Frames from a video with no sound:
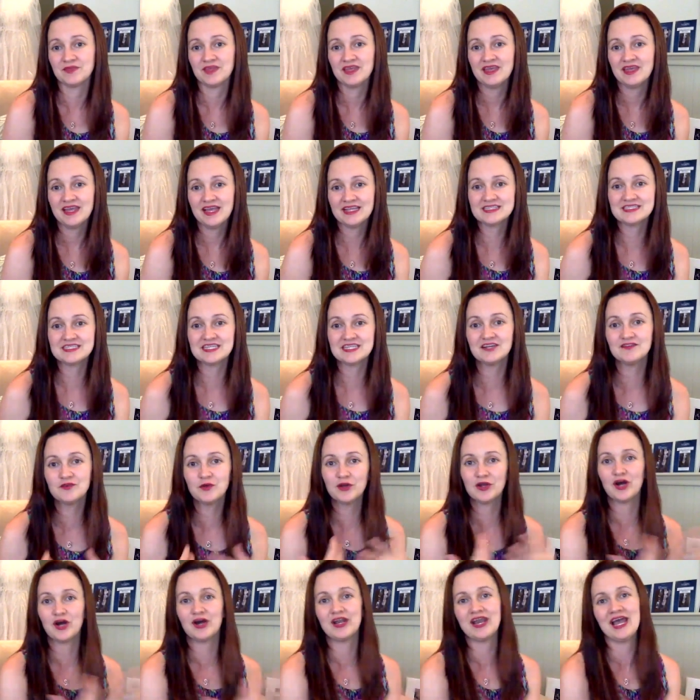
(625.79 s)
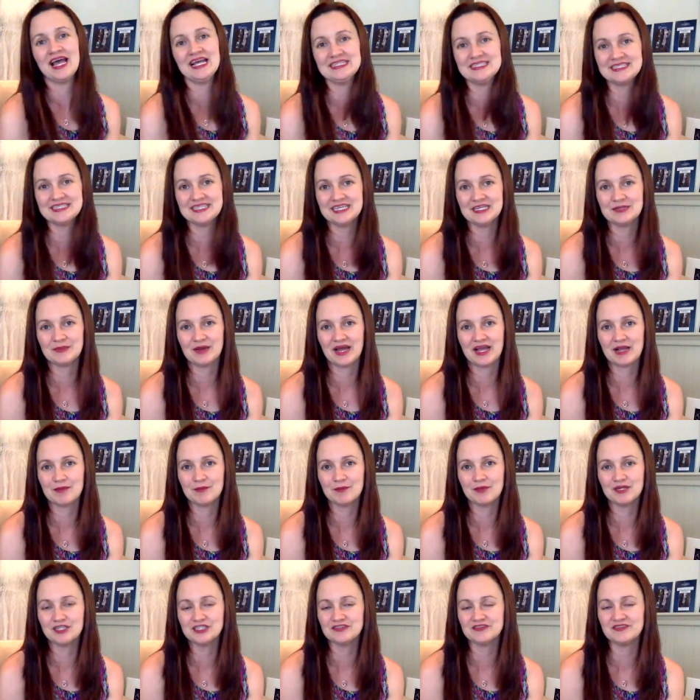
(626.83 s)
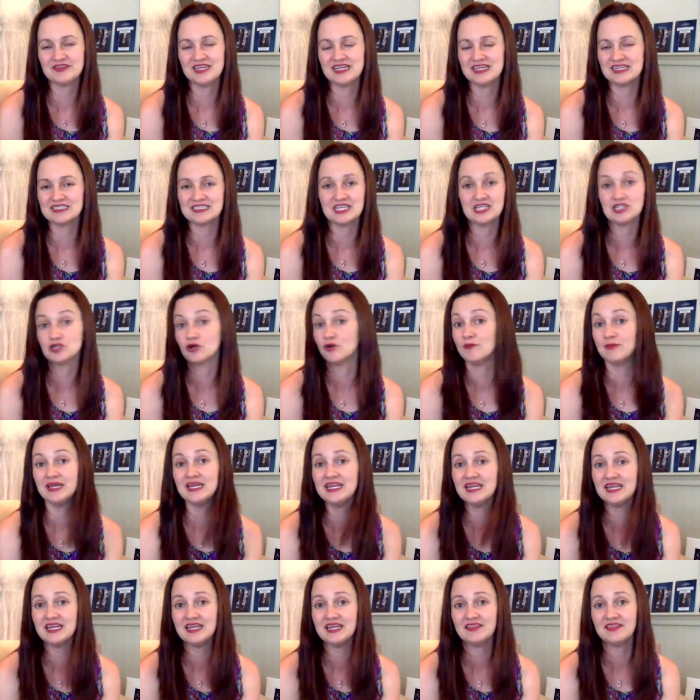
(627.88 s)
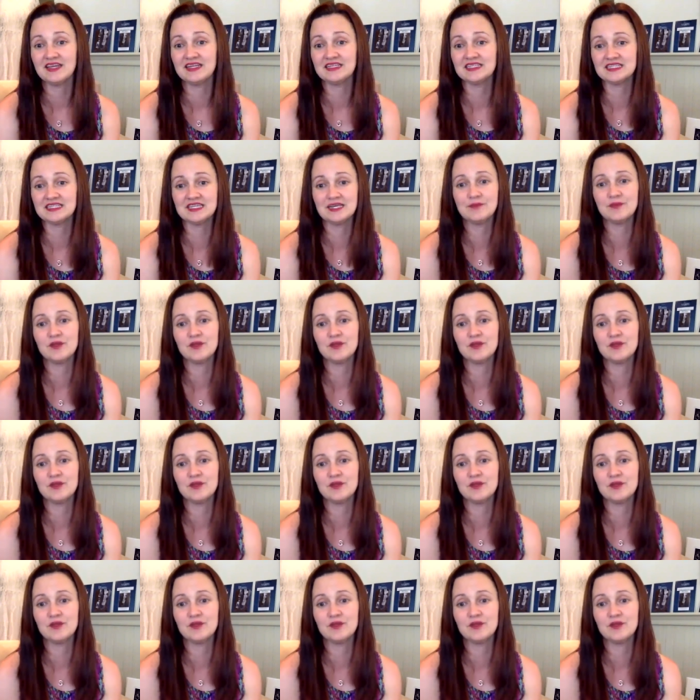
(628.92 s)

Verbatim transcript: Instead of going on Etsy and buying a bunch of things that don't mean anything to them,